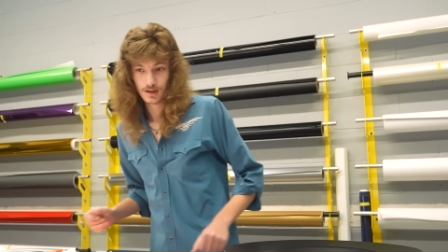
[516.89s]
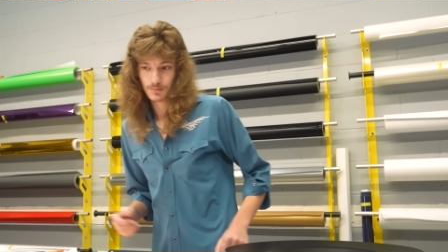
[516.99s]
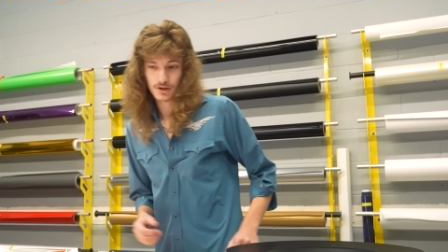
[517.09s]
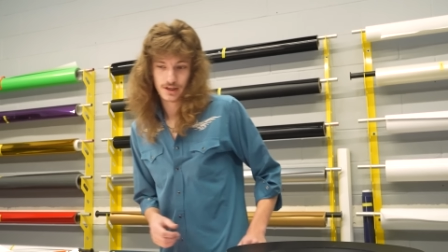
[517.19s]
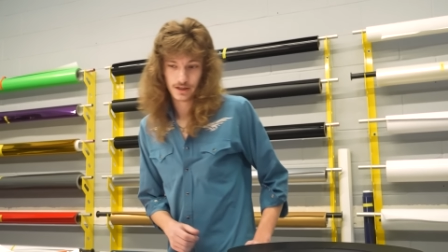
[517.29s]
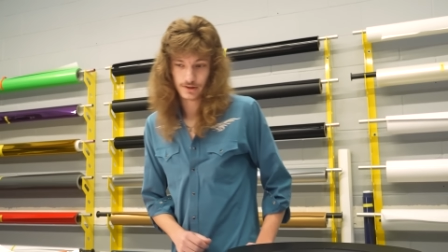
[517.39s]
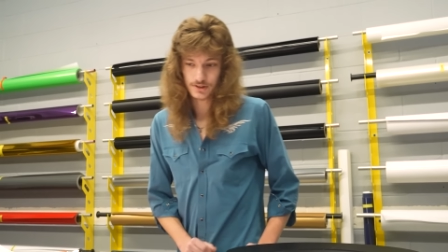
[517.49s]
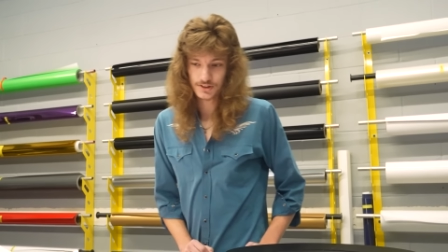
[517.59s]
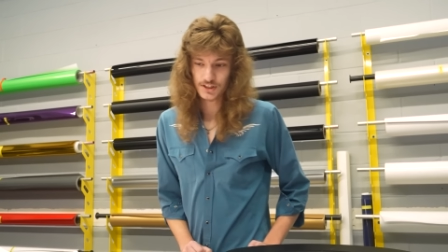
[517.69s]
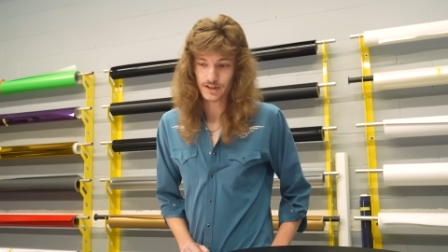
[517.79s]
pretty
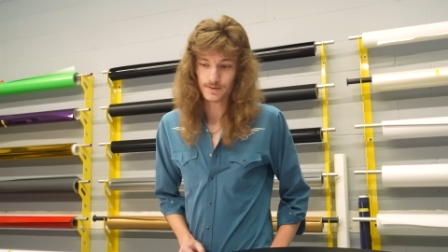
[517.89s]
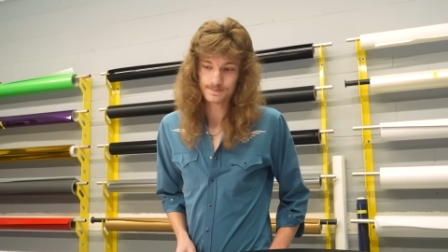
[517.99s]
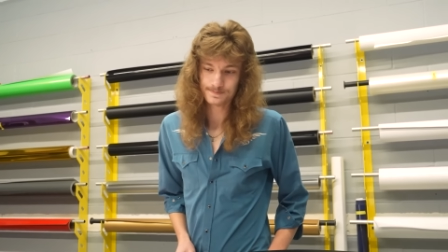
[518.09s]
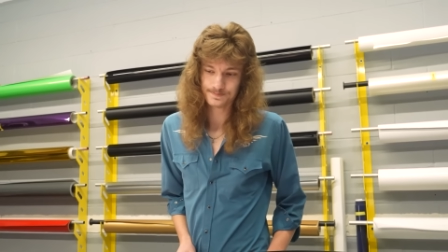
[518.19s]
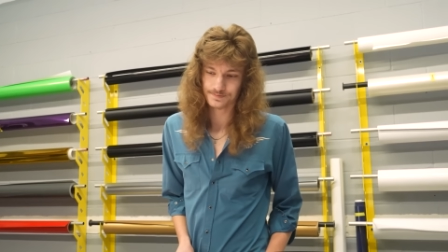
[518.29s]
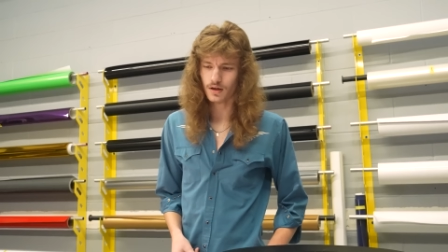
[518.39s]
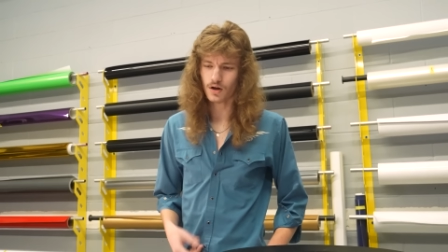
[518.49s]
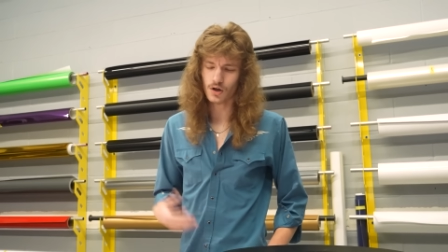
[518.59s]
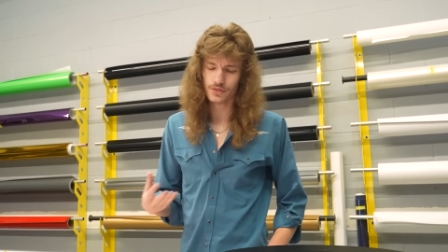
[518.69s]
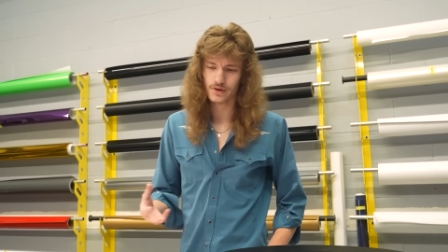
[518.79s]
killer. So
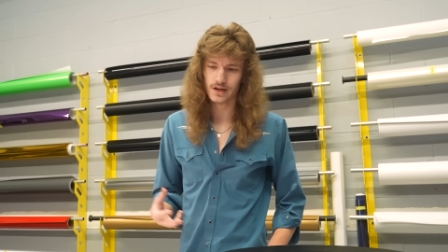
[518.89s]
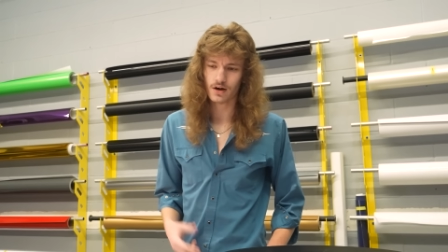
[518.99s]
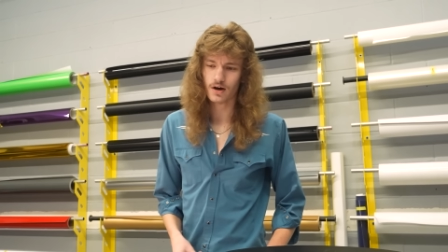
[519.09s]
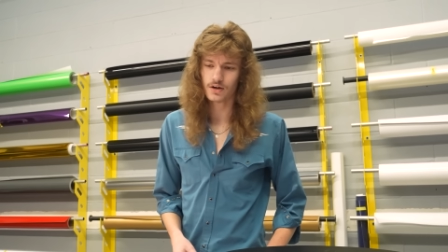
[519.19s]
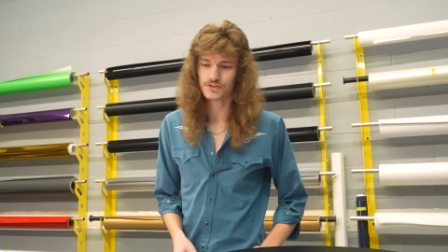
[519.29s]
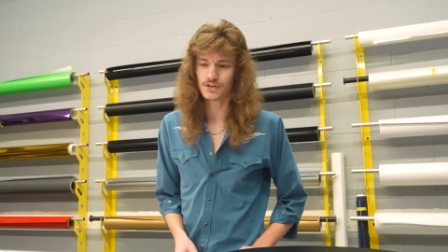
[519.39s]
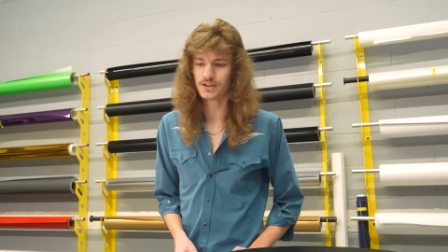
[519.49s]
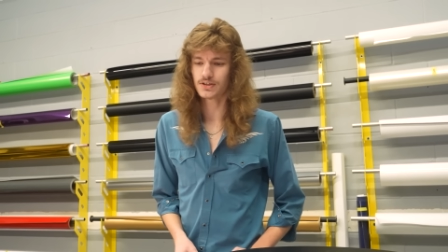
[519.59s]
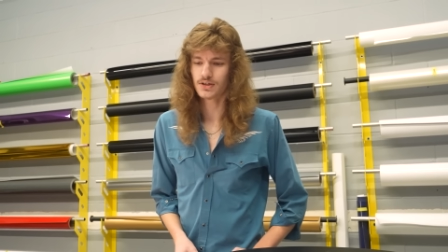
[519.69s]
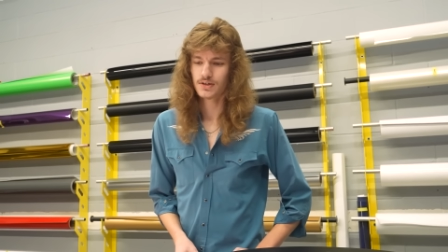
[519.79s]
all three cars
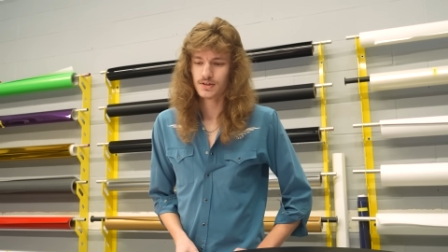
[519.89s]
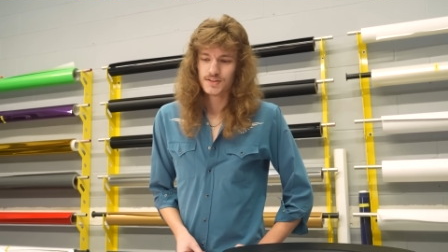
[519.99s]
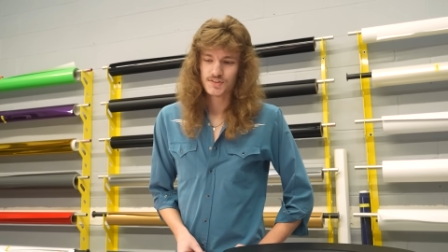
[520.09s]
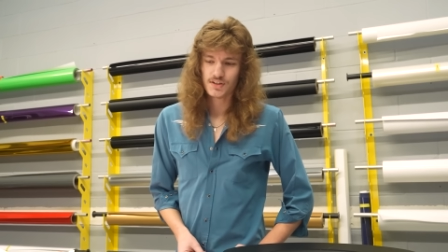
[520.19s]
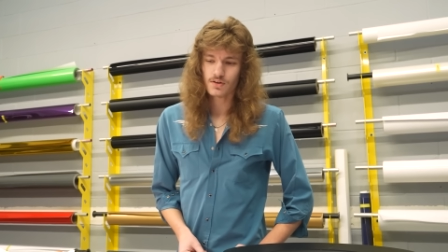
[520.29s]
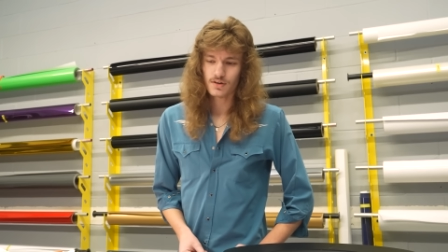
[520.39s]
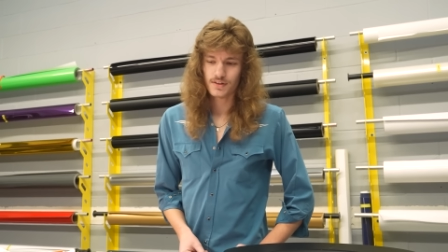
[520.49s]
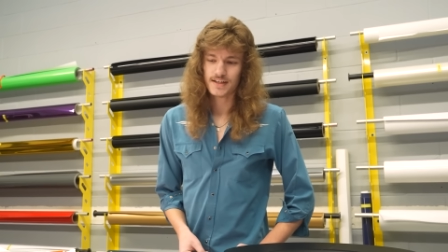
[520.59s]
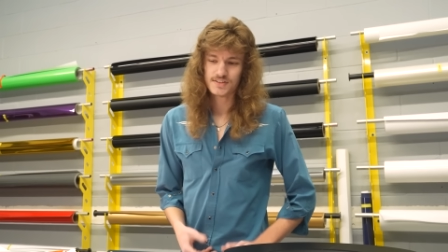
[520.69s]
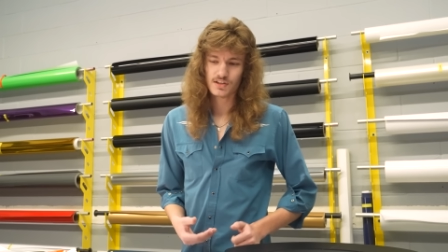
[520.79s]
are Still,
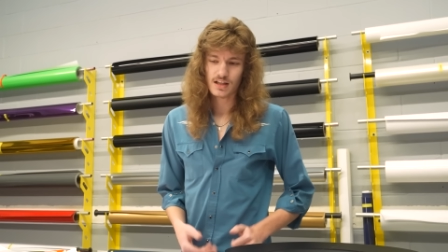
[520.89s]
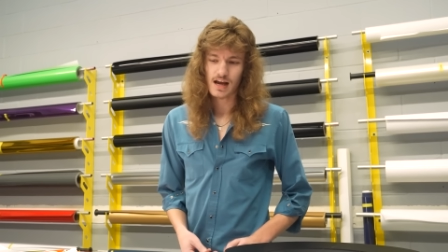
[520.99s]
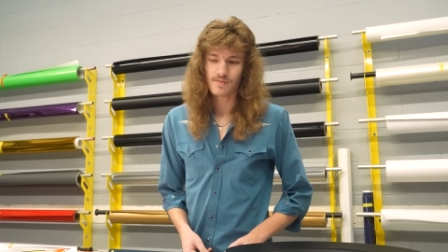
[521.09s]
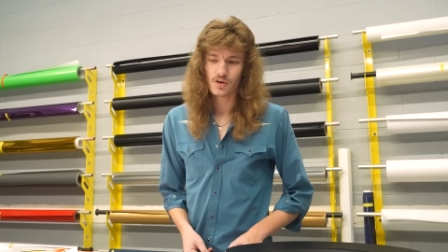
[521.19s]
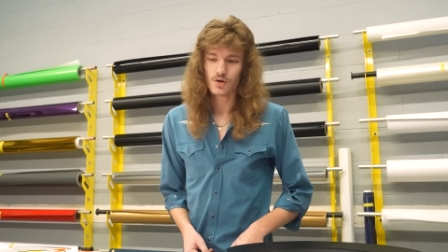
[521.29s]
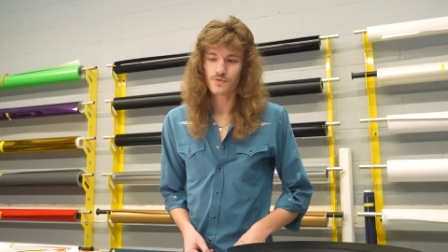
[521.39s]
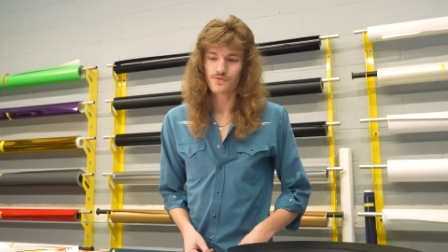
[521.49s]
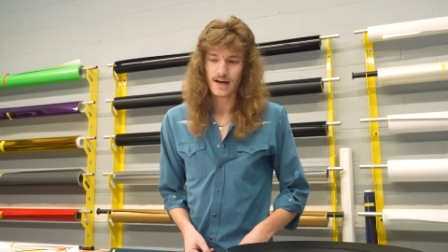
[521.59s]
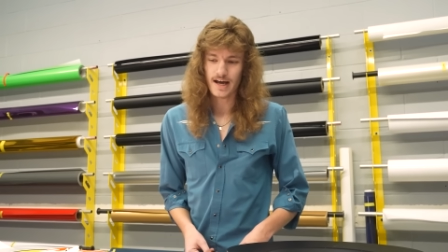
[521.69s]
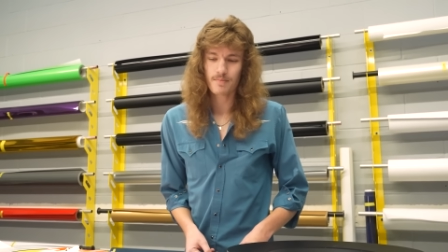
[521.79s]
they still have their own
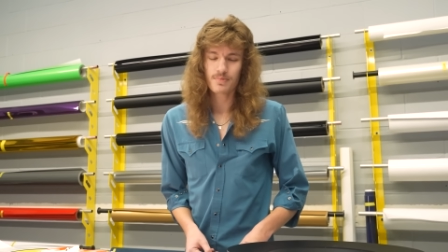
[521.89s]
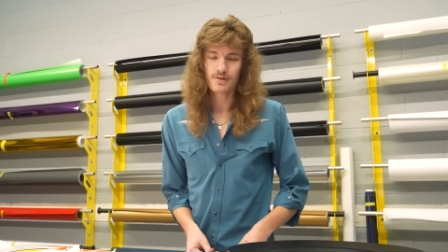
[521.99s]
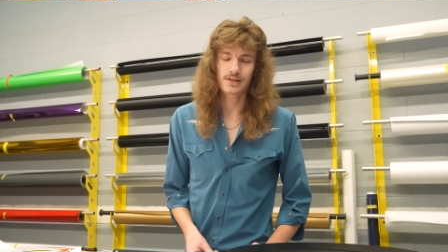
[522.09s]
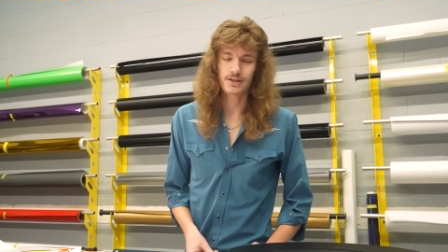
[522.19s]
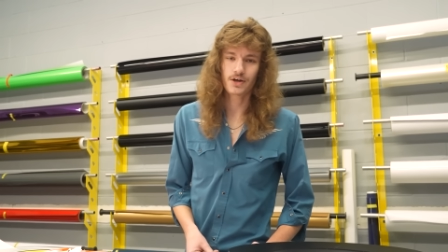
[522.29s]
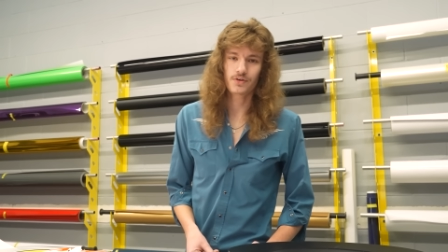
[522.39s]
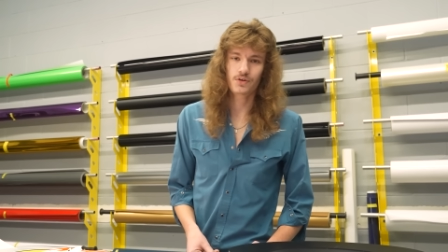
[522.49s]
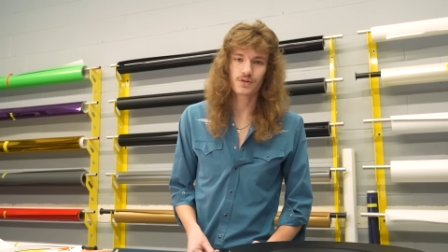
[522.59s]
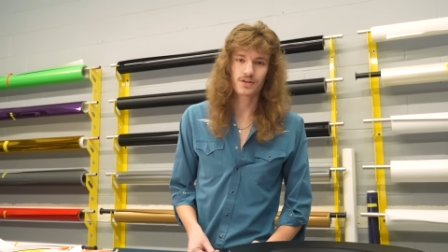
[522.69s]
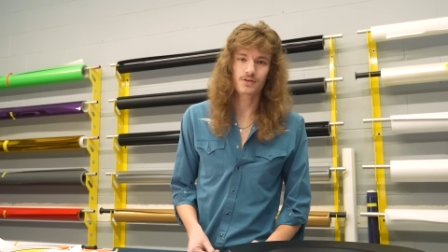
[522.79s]
vibe. You know,
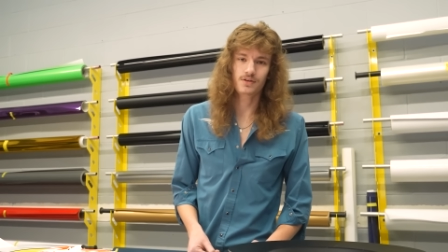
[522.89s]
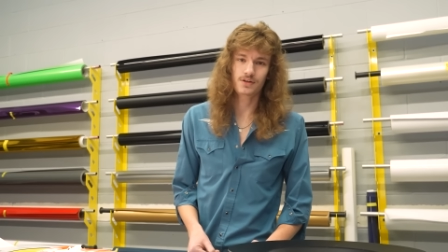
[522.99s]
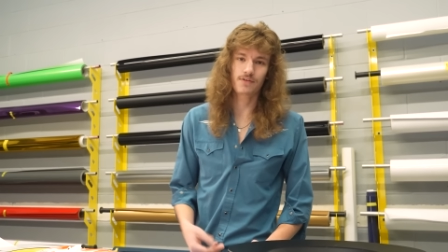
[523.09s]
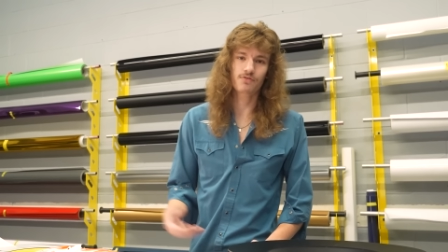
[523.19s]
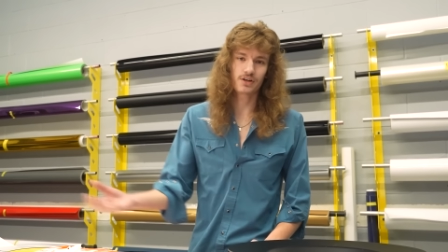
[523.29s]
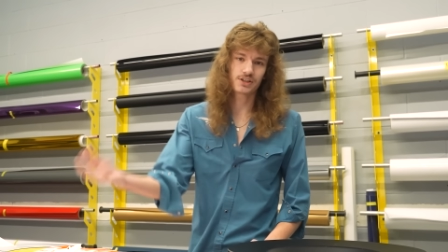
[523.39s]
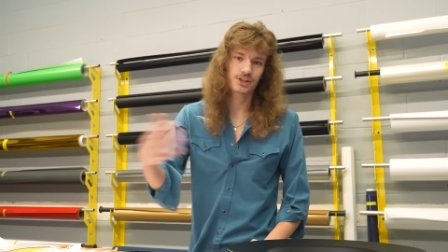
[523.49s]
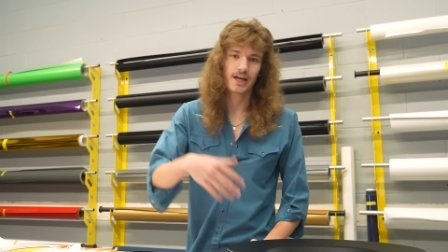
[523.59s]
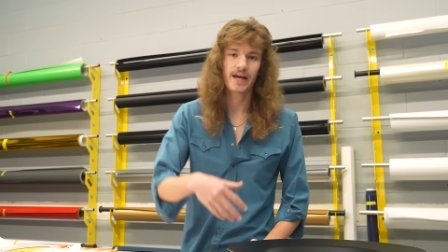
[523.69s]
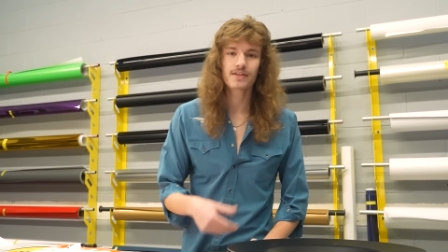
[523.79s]
you can
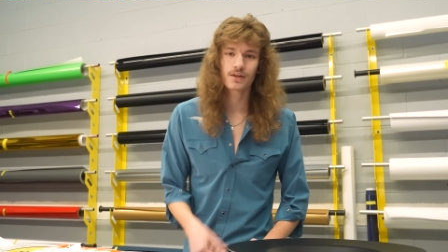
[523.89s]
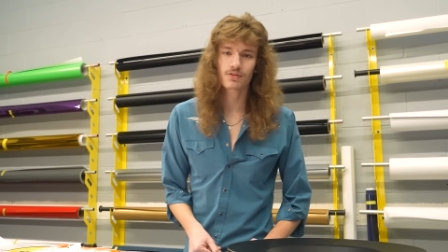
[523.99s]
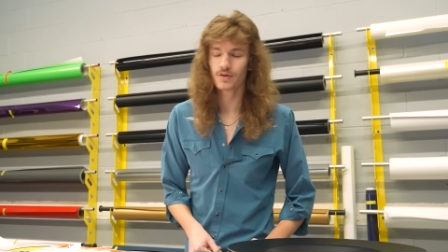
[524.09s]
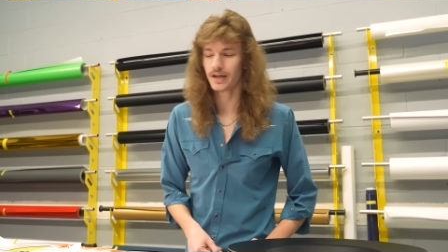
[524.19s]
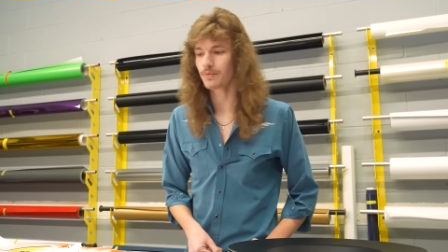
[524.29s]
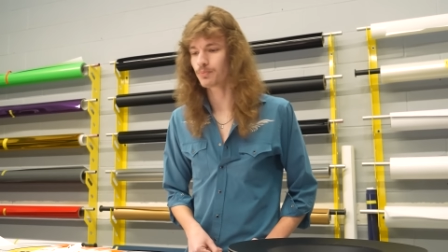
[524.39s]
differentiate the three,